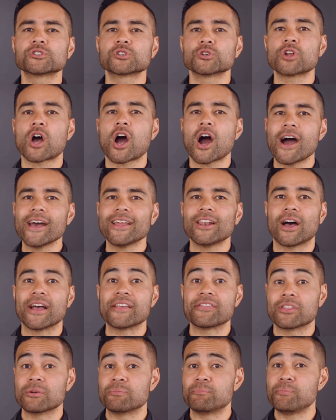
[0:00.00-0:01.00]
should
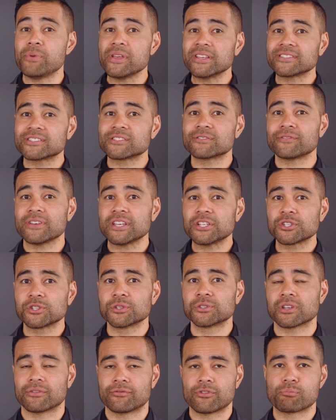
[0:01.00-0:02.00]
highlight the best
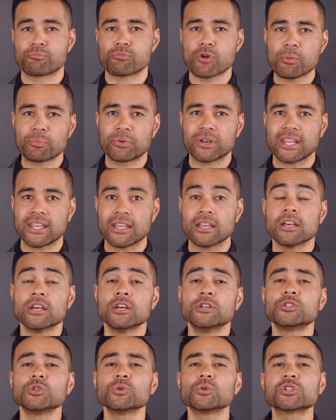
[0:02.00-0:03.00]
features of the property
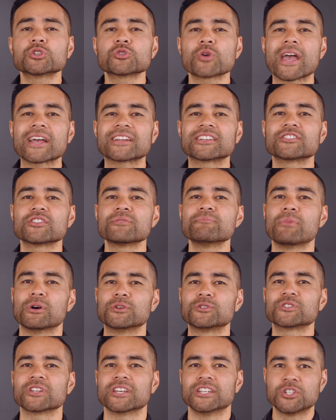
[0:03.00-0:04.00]
to attract the
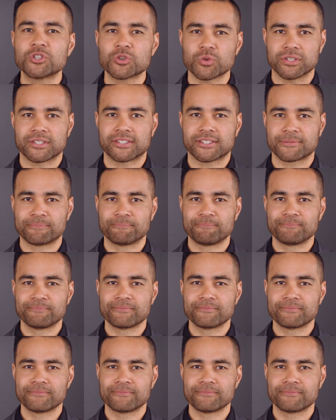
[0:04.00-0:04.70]
most interest.